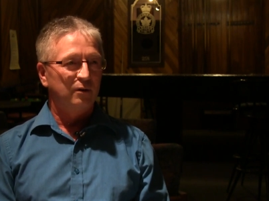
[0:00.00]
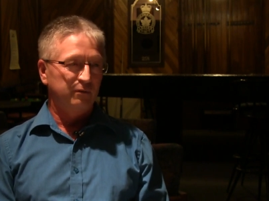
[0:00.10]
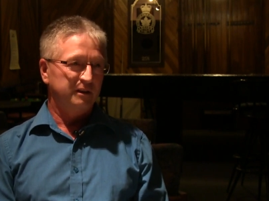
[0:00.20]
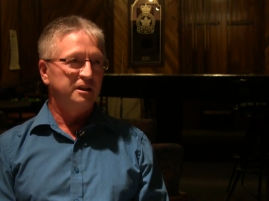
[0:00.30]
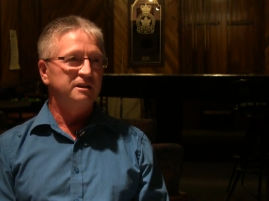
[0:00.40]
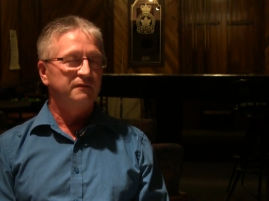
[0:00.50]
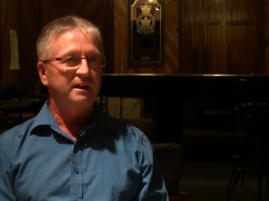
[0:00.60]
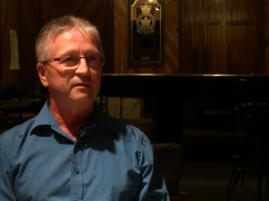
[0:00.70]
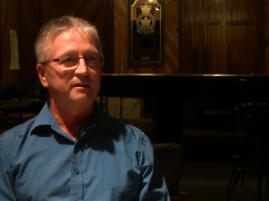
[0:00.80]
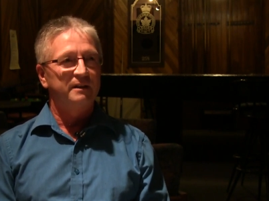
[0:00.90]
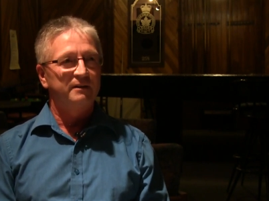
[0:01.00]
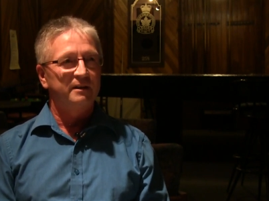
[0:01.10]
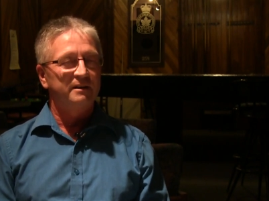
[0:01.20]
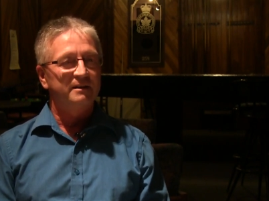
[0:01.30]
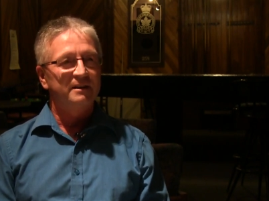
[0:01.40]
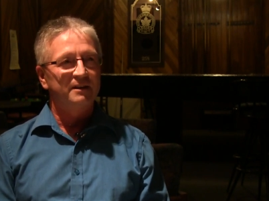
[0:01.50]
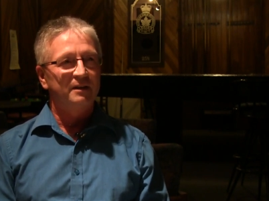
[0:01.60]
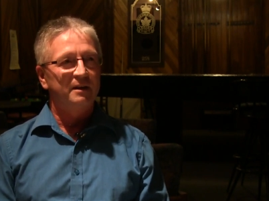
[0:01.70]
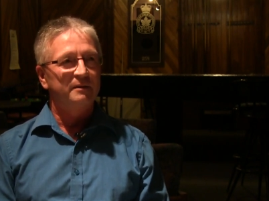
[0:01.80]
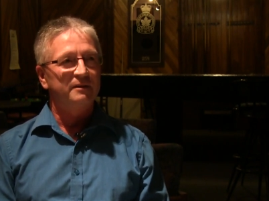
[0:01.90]
overseas veteran in the,
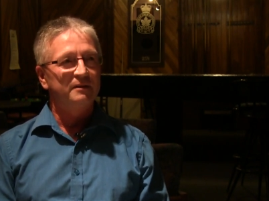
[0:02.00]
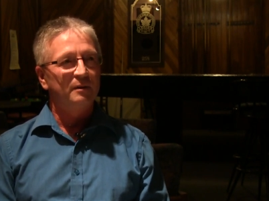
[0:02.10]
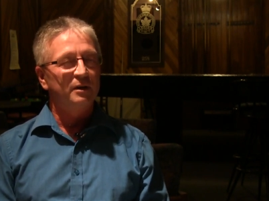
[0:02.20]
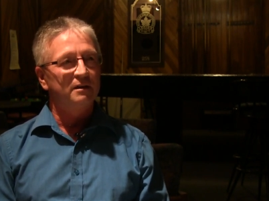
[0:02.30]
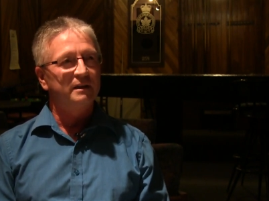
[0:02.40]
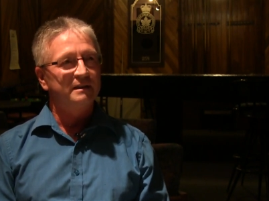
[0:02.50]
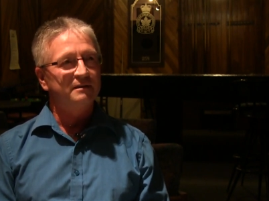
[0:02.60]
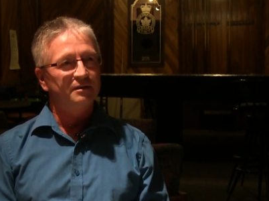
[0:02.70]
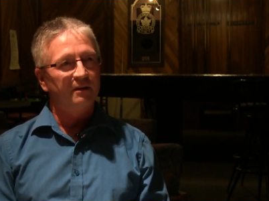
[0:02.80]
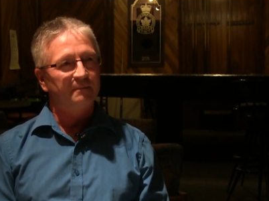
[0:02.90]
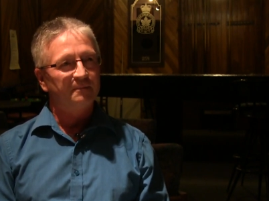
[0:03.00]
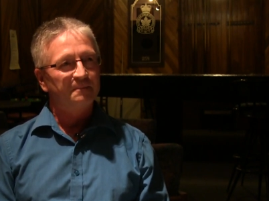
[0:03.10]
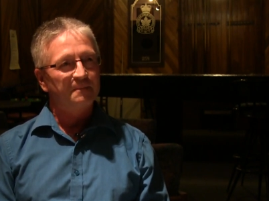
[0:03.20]
in the, the building. So.